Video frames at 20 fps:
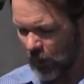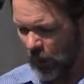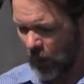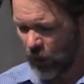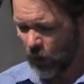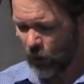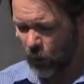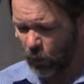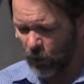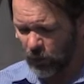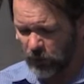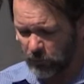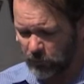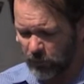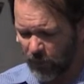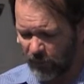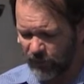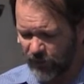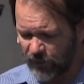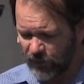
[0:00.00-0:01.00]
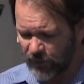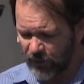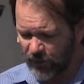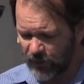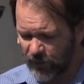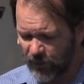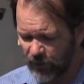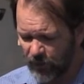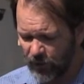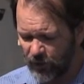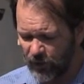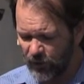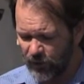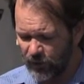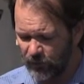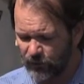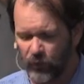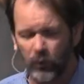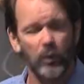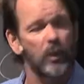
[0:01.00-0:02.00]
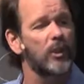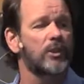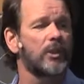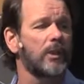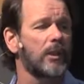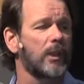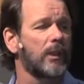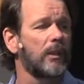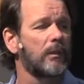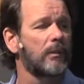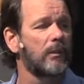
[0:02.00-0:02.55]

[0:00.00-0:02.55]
And of course, the prophet said, herein you did foolishly.